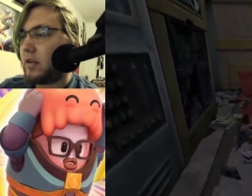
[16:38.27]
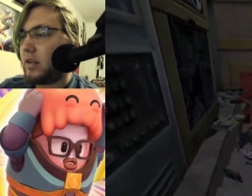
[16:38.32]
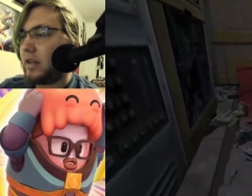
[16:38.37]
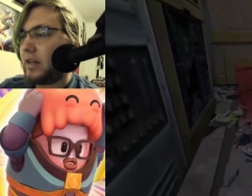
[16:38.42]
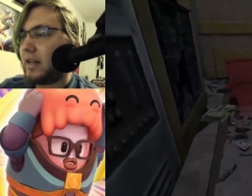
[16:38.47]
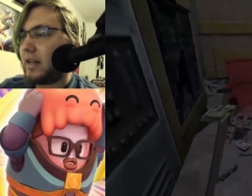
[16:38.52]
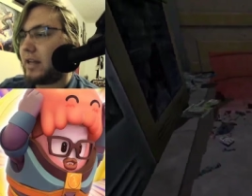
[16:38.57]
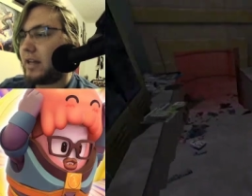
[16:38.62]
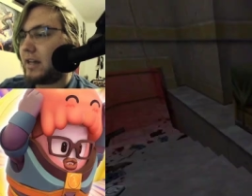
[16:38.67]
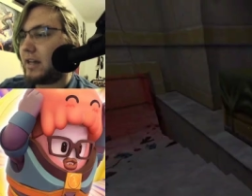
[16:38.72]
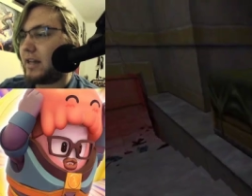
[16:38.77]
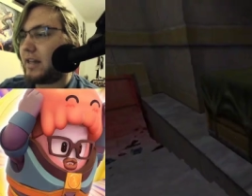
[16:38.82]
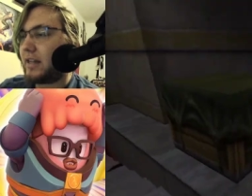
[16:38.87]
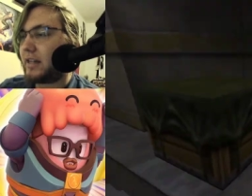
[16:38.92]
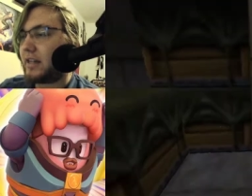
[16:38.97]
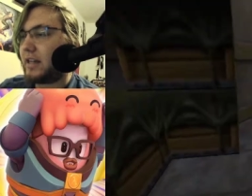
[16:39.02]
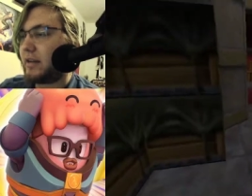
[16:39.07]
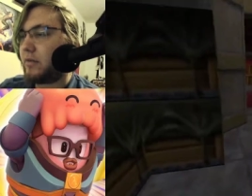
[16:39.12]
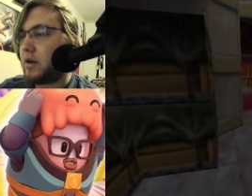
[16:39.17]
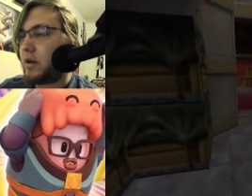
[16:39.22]
haha,
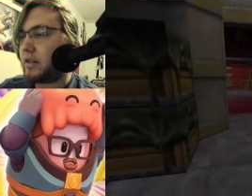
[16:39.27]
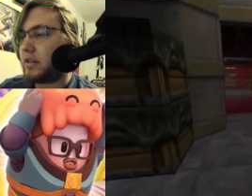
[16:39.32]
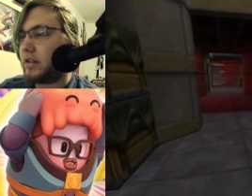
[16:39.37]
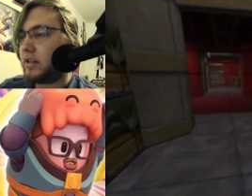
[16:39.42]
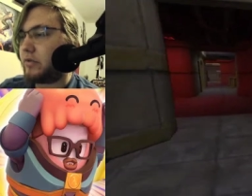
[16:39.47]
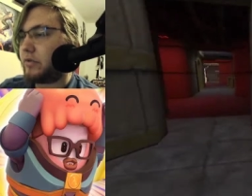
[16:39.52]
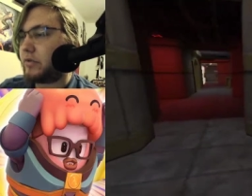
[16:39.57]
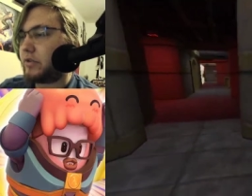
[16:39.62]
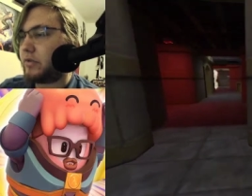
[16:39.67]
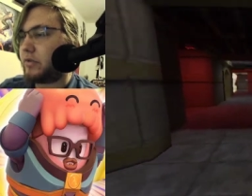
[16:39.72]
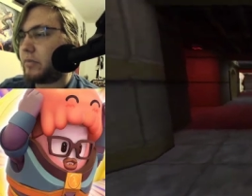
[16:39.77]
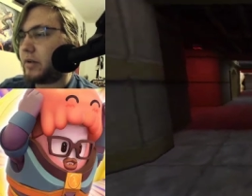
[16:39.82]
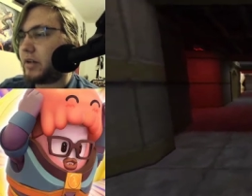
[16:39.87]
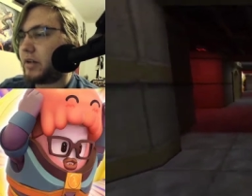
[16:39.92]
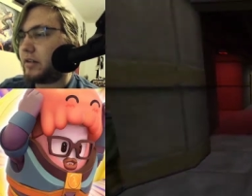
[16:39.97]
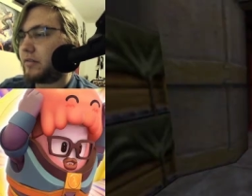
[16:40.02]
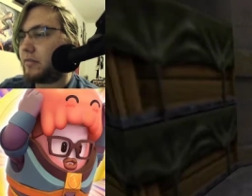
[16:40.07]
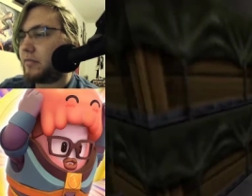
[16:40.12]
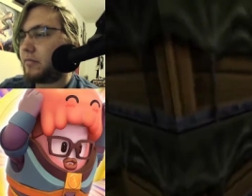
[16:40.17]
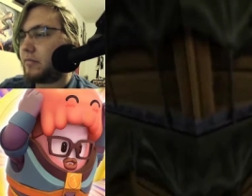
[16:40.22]
guy walked into his own
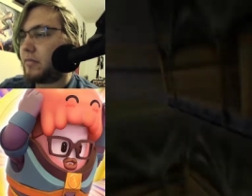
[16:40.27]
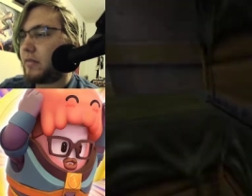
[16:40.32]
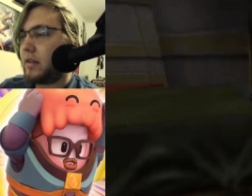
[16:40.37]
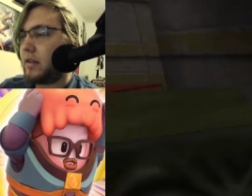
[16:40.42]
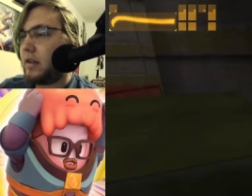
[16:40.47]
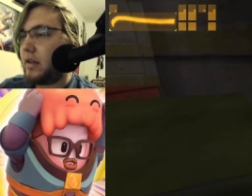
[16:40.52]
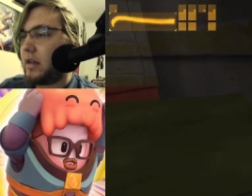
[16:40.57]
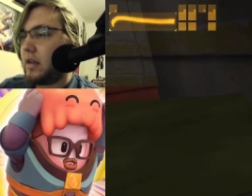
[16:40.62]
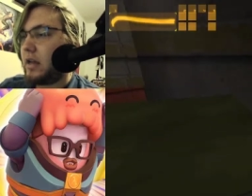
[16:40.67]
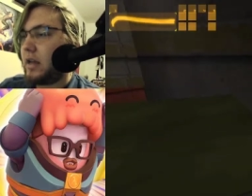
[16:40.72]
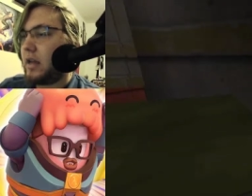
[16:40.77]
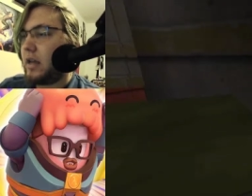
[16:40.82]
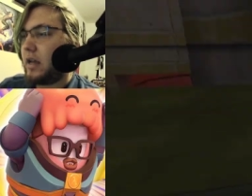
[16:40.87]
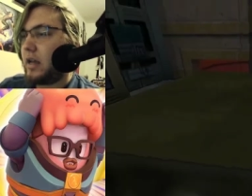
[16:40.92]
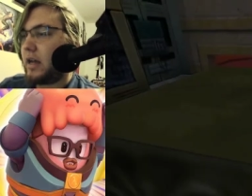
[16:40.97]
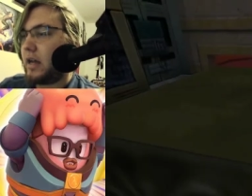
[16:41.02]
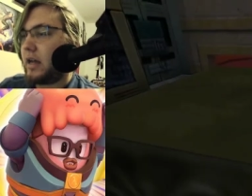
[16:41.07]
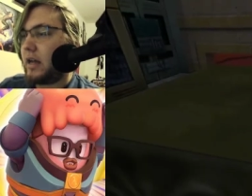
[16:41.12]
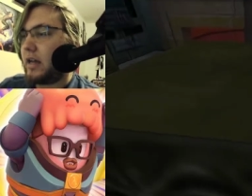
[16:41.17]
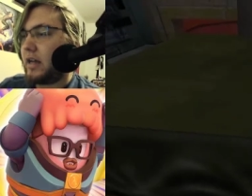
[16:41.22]
mind.
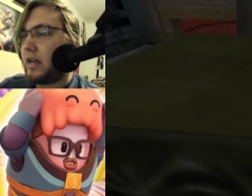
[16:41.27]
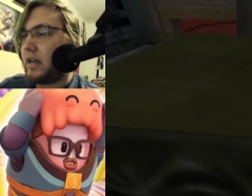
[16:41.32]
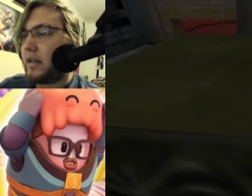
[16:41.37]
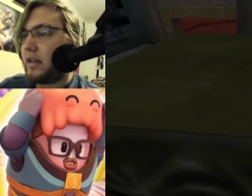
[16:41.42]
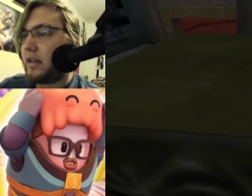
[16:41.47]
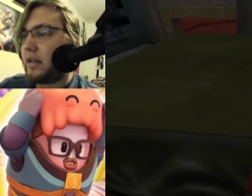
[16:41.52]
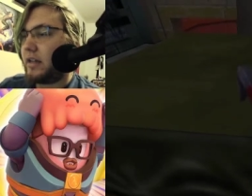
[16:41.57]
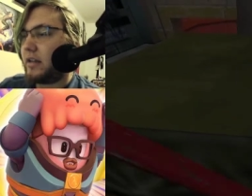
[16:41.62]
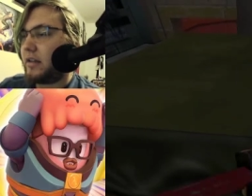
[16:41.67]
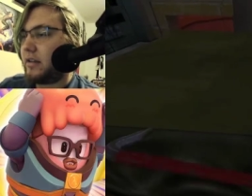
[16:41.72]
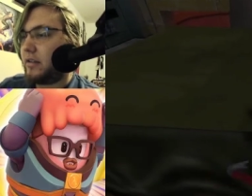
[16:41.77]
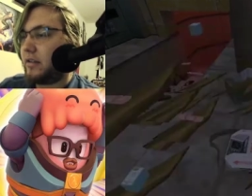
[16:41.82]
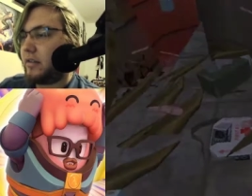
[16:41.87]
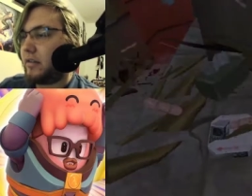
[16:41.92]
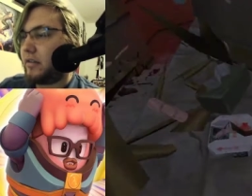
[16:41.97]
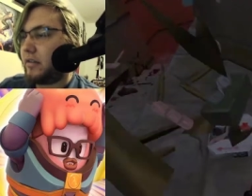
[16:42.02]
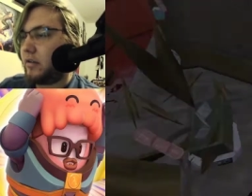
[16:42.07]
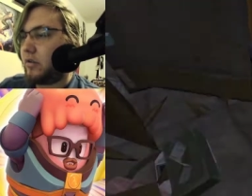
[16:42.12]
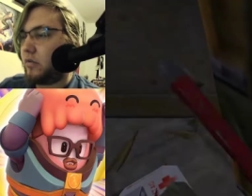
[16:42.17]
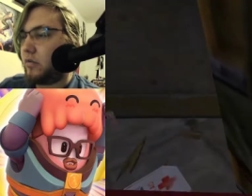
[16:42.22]
Uh,
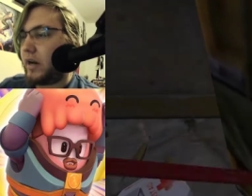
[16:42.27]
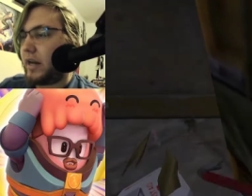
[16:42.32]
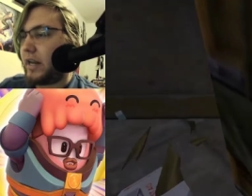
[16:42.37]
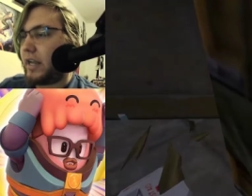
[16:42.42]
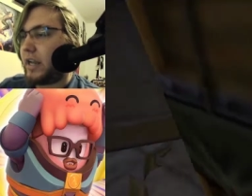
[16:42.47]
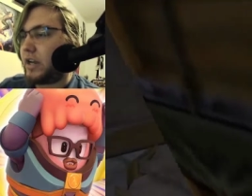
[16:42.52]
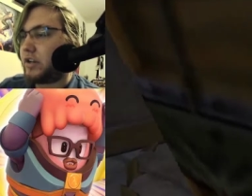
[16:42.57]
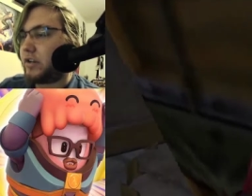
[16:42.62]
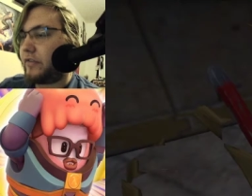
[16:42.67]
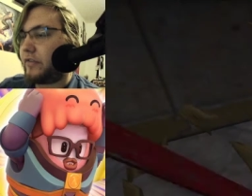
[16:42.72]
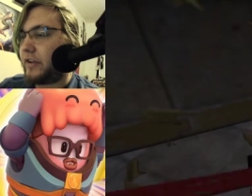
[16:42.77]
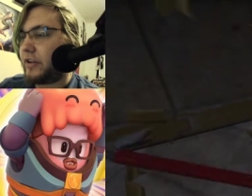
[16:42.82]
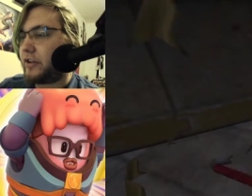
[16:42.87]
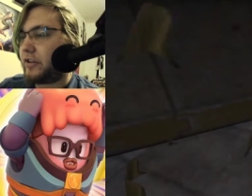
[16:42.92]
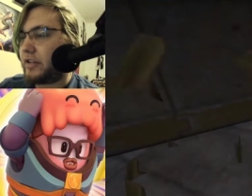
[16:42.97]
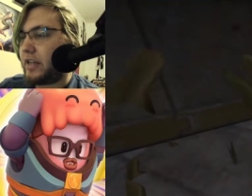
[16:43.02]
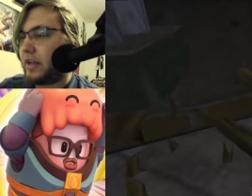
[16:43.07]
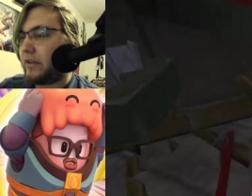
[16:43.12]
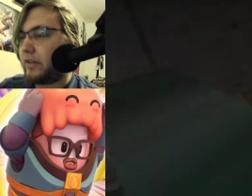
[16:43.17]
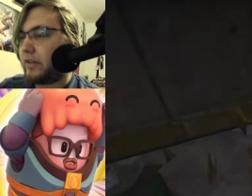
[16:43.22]
radiation
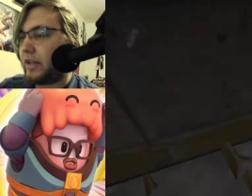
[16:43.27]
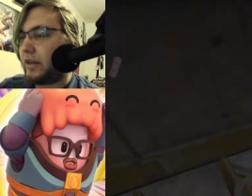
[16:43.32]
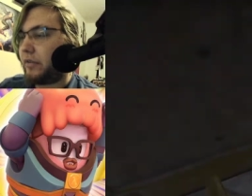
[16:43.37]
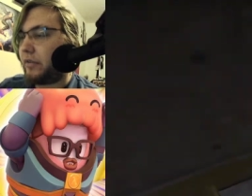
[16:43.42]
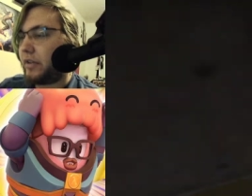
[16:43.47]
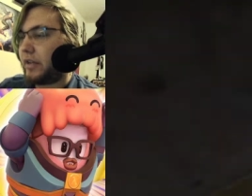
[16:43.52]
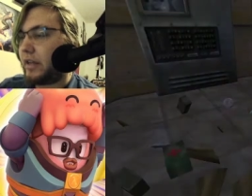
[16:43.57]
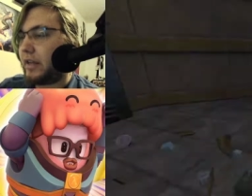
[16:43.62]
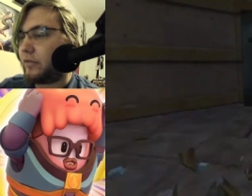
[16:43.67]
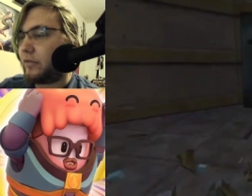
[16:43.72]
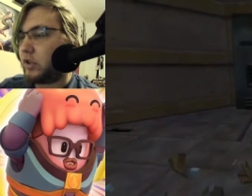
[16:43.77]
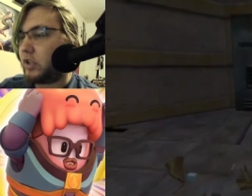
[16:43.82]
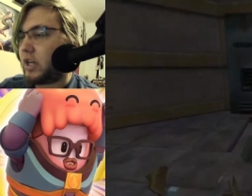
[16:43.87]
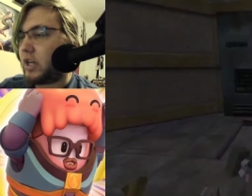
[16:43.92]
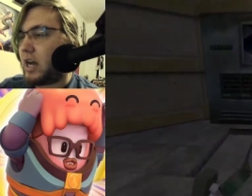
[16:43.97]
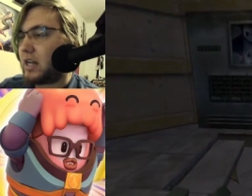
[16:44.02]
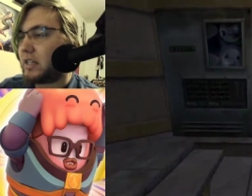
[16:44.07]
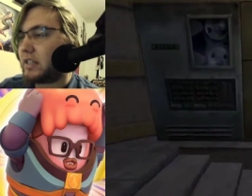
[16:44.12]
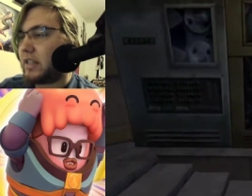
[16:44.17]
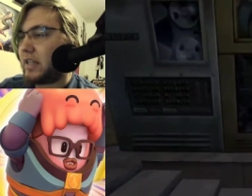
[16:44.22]
features heavily. I don't think I ever
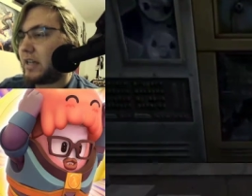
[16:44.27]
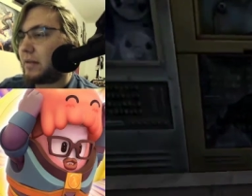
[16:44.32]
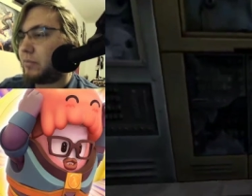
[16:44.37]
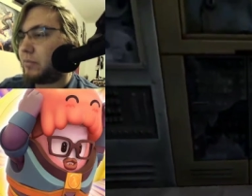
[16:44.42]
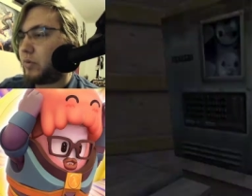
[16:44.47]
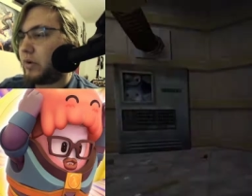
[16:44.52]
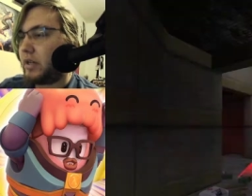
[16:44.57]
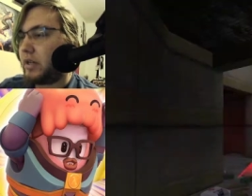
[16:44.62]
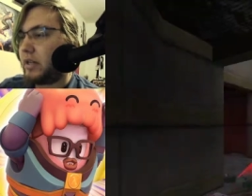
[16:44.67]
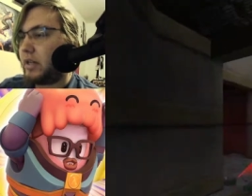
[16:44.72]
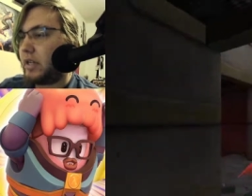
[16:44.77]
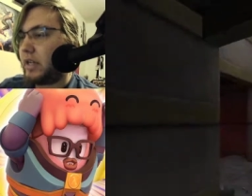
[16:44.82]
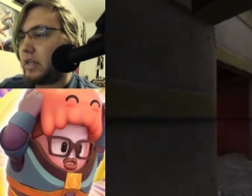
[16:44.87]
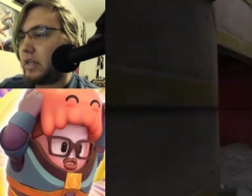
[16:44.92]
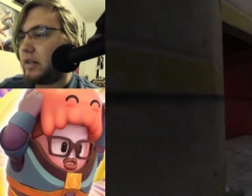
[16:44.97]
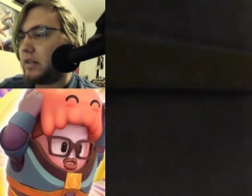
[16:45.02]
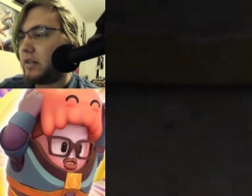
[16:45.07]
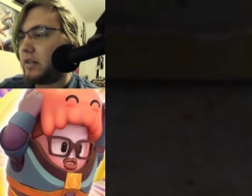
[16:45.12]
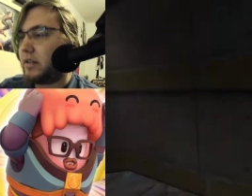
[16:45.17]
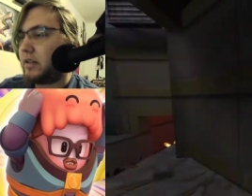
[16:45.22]
got to that point
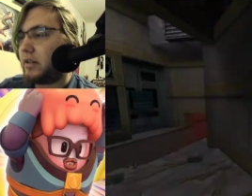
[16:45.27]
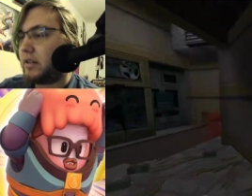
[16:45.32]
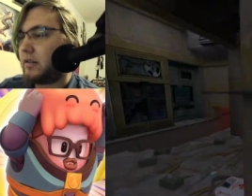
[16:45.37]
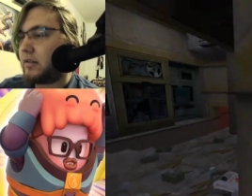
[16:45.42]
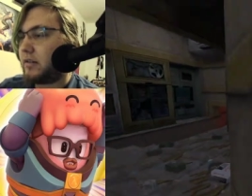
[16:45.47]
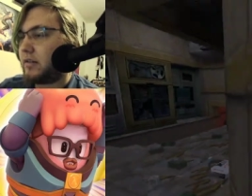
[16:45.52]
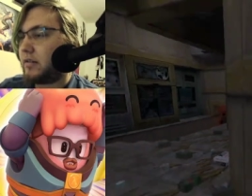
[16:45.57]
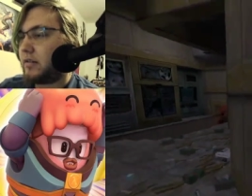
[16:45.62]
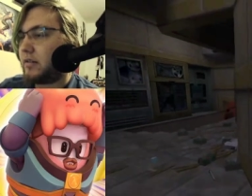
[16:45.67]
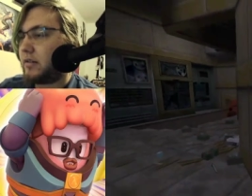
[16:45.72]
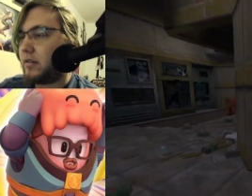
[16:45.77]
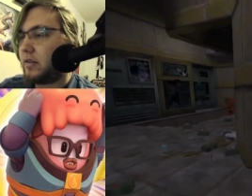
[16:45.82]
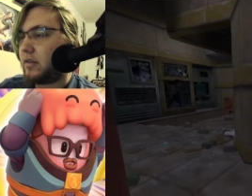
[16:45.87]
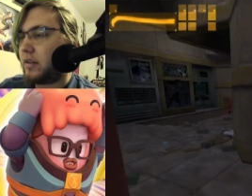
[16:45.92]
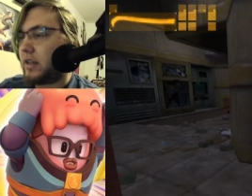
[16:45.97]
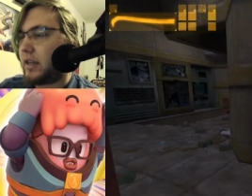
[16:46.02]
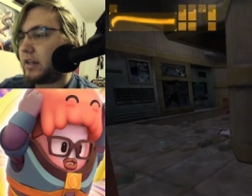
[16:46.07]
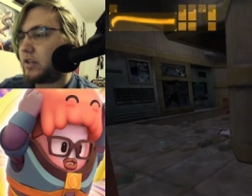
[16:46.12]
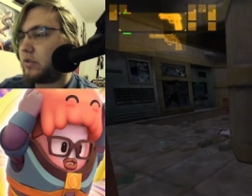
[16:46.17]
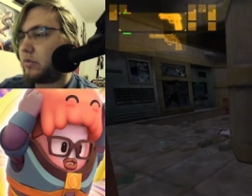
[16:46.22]
in the
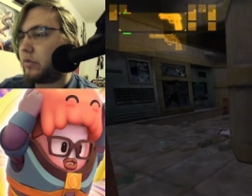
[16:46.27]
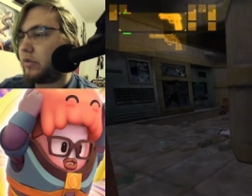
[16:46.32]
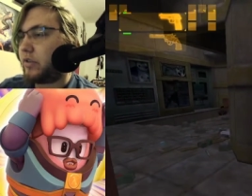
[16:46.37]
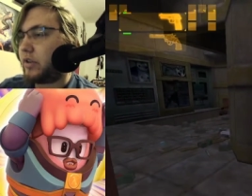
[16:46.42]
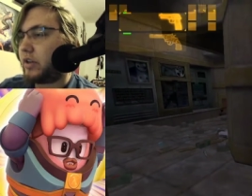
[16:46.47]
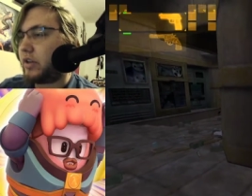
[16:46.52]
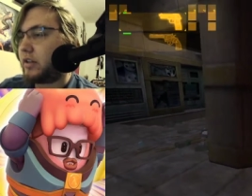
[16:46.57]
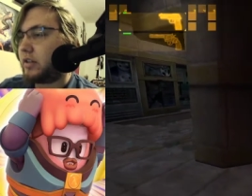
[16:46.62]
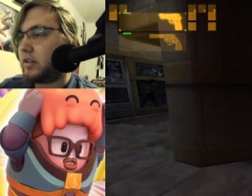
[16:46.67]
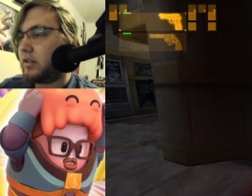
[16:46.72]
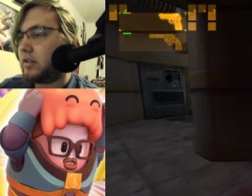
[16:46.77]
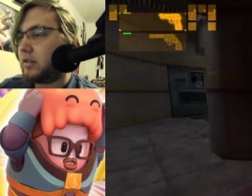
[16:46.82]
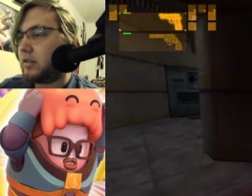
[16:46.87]
actual thing.